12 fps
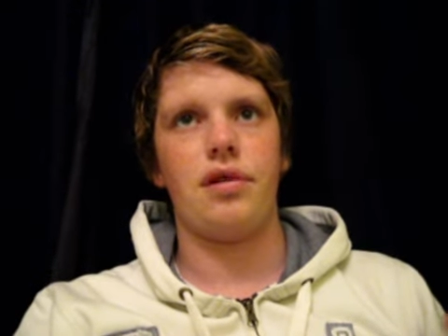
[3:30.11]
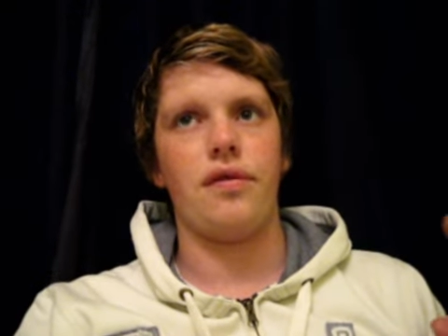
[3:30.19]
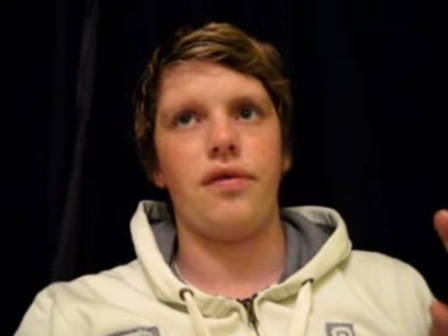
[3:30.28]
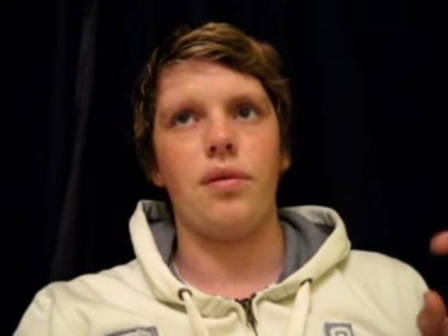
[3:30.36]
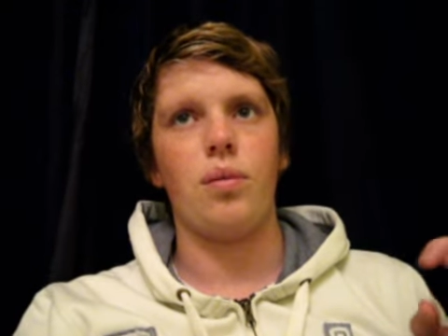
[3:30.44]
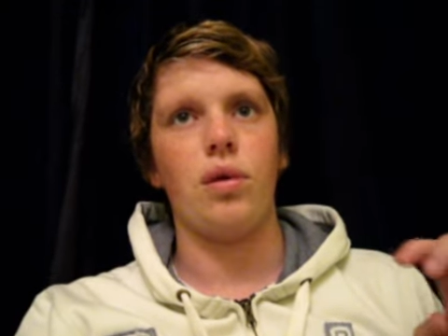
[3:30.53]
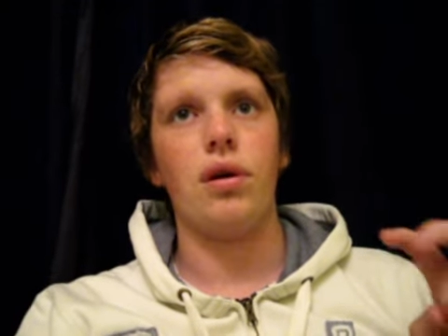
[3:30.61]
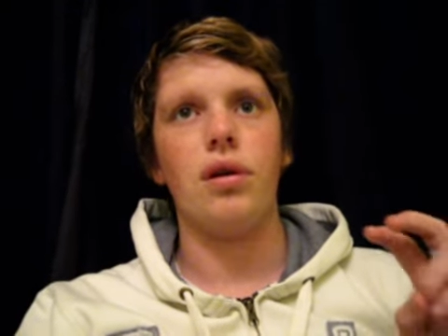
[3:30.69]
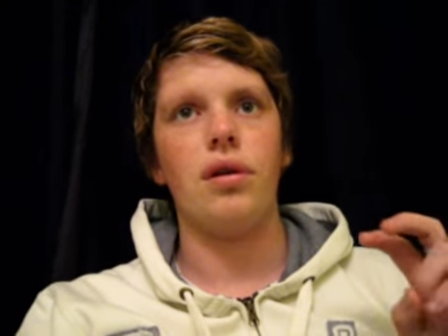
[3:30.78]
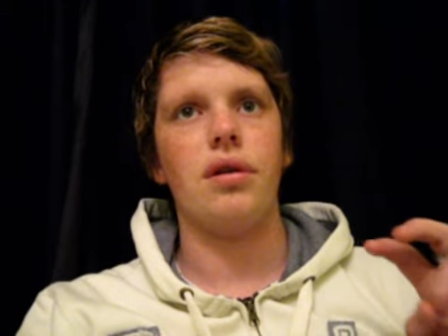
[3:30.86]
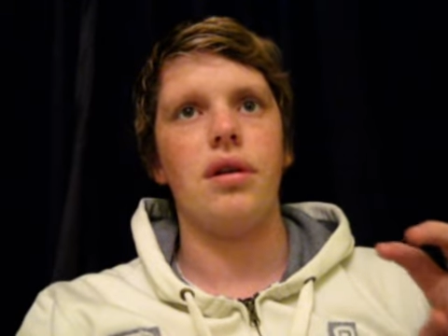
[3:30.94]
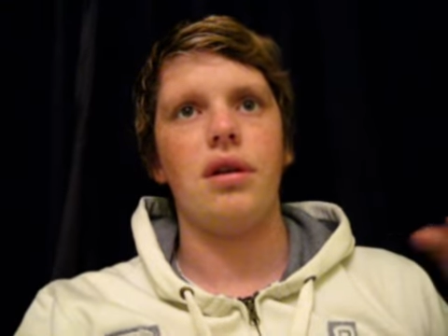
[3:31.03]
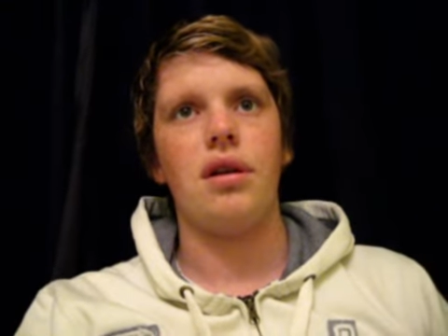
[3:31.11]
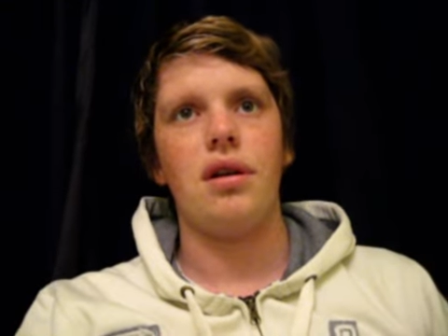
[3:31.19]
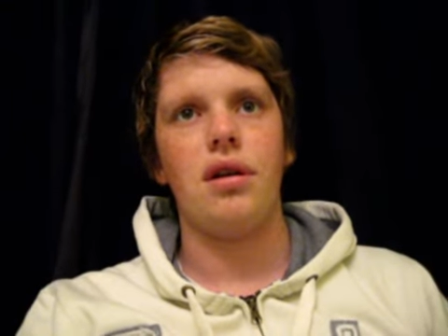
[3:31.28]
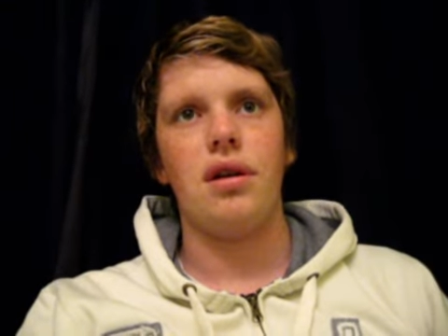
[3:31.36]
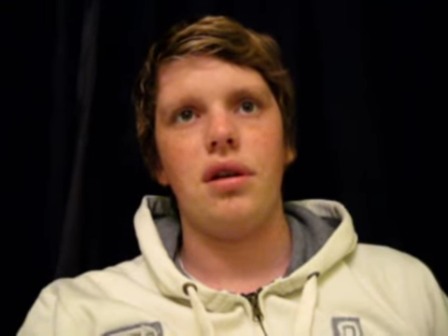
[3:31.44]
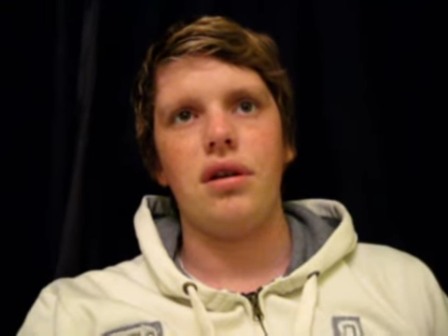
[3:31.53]
different world,
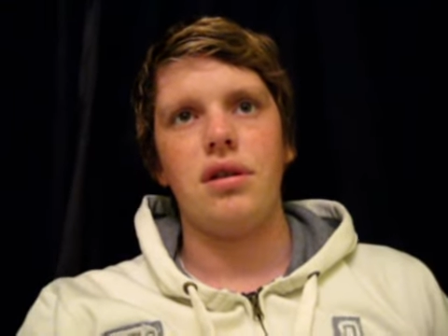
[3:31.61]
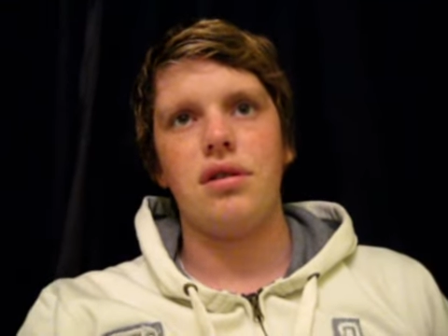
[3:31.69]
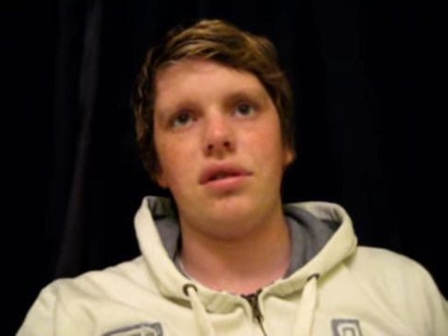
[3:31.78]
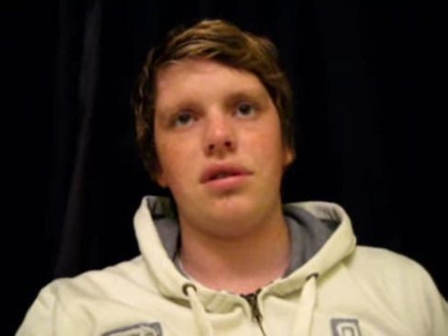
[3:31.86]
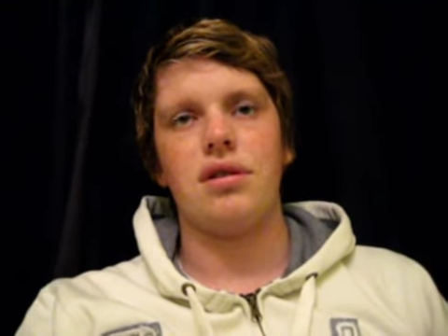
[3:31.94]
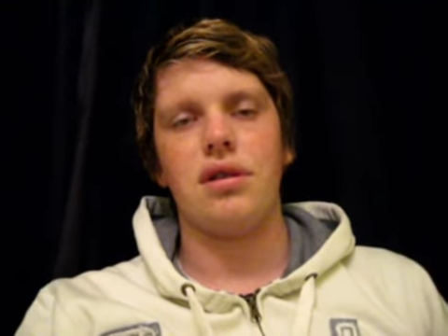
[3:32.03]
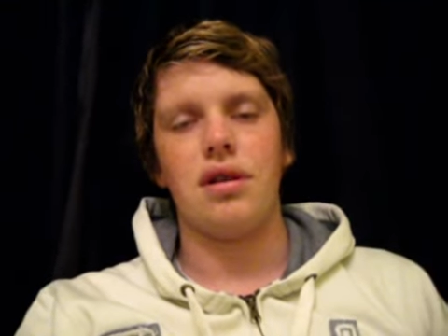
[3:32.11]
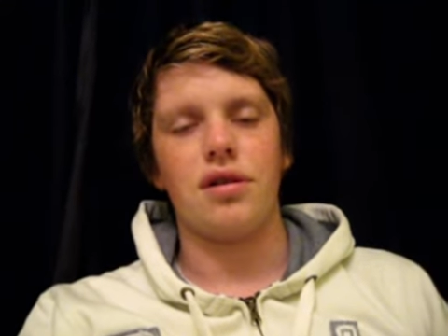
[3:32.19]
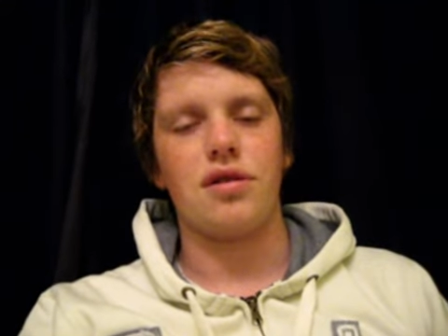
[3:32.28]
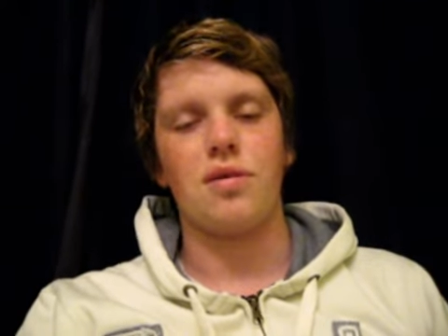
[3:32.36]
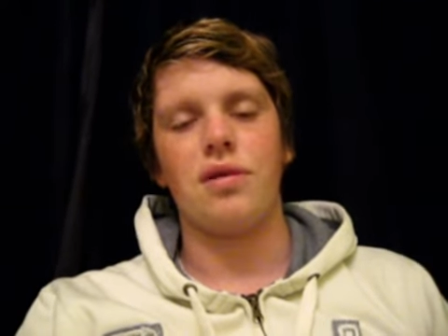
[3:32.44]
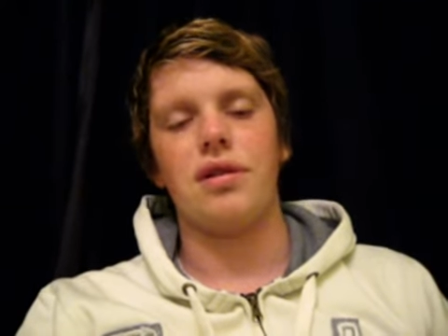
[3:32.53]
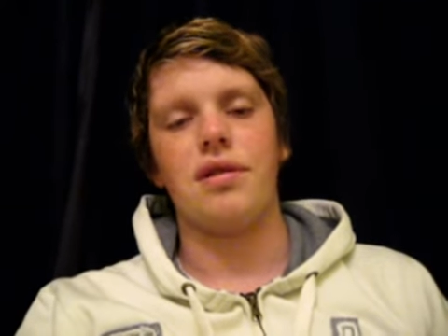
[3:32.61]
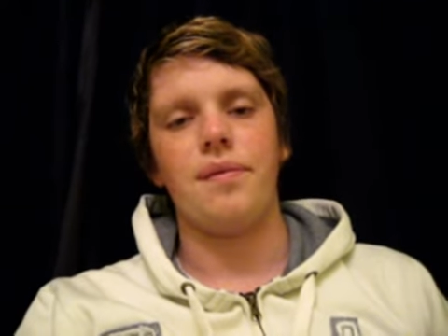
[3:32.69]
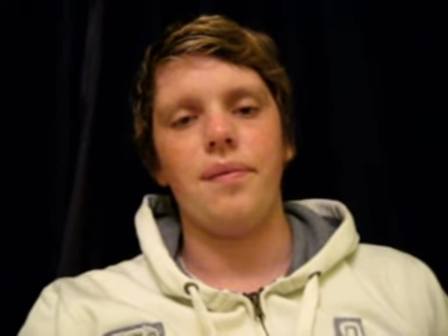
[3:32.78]
it looks weird.